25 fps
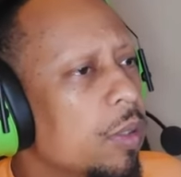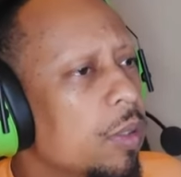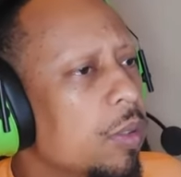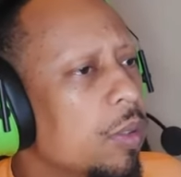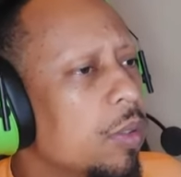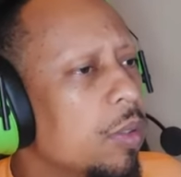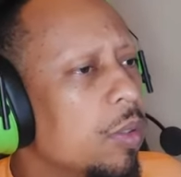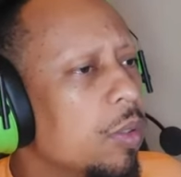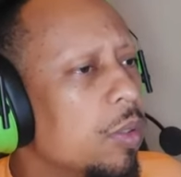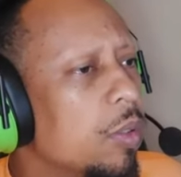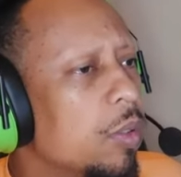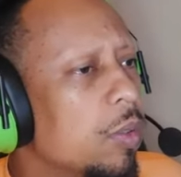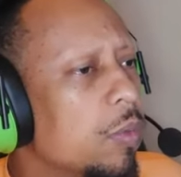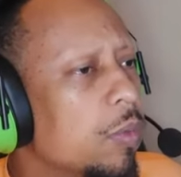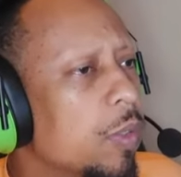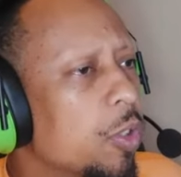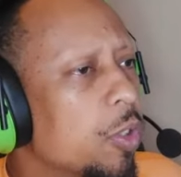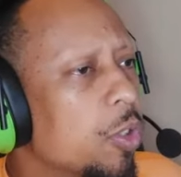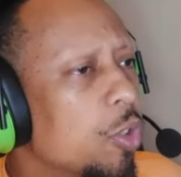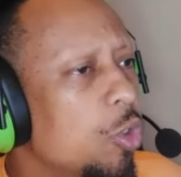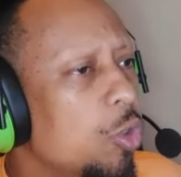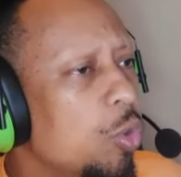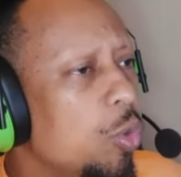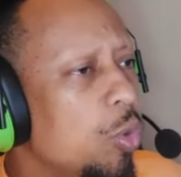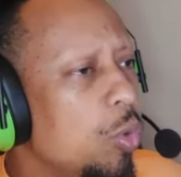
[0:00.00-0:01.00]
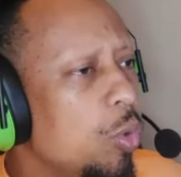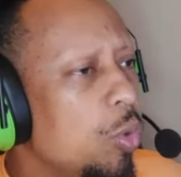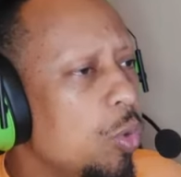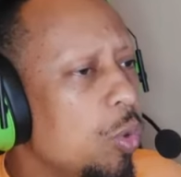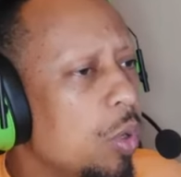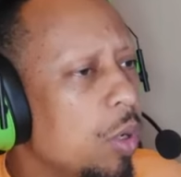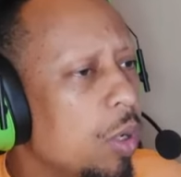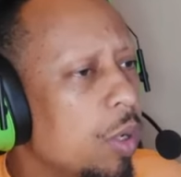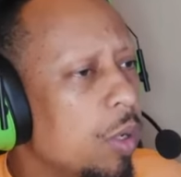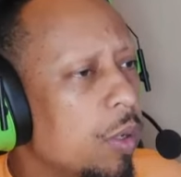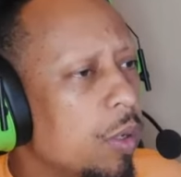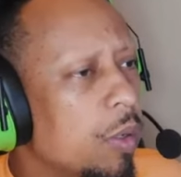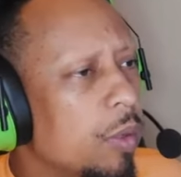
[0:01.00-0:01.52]
2 for 2.
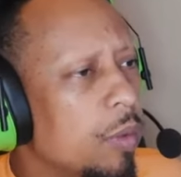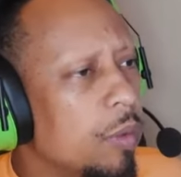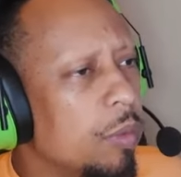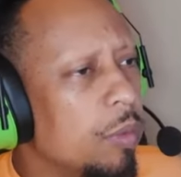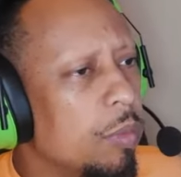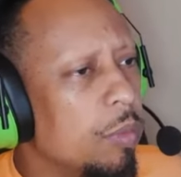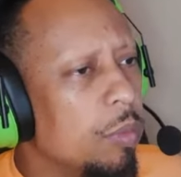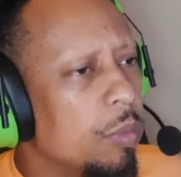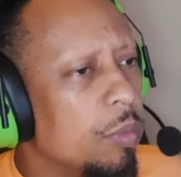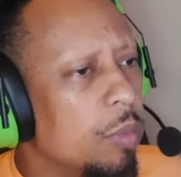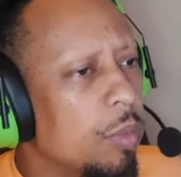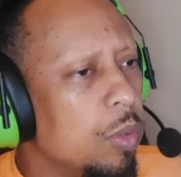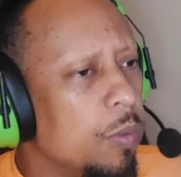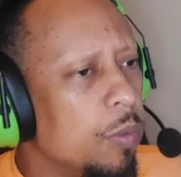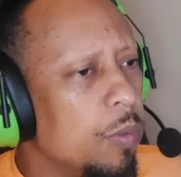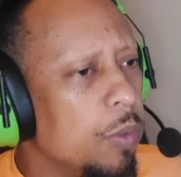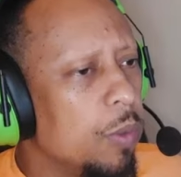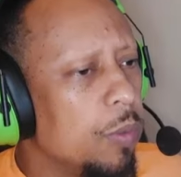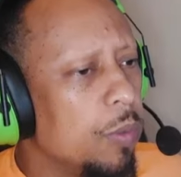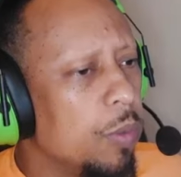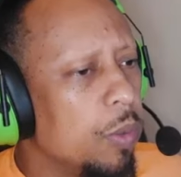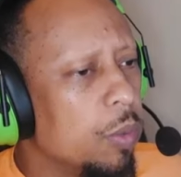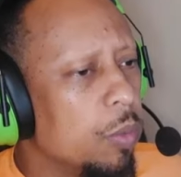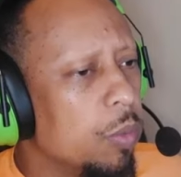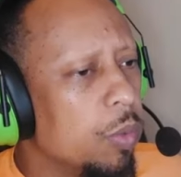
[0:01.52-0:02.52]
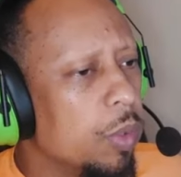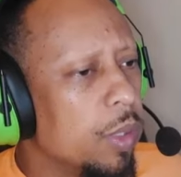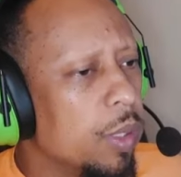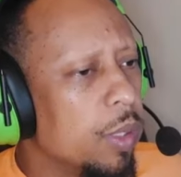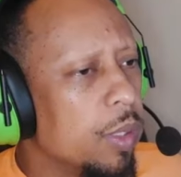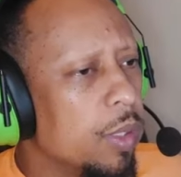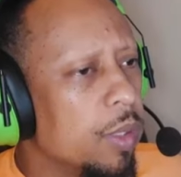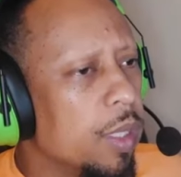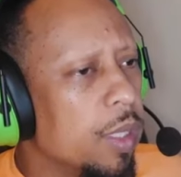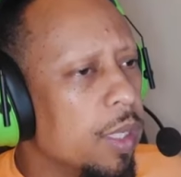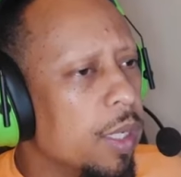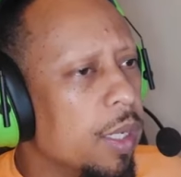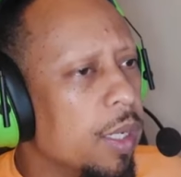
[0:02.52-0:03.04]
Move over to
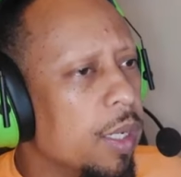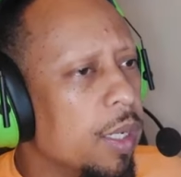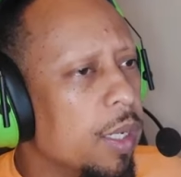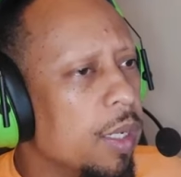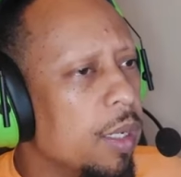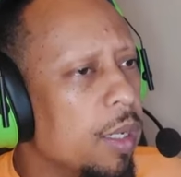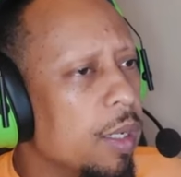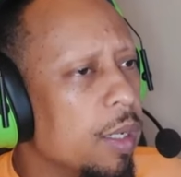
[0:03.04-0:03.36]
Wednesday.